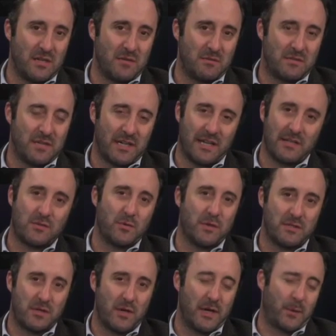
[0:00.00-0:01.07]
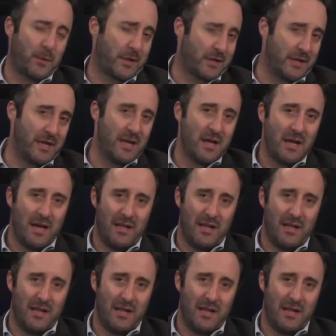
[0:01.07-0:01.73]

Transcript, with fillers: need to, to get to an attorney quickly.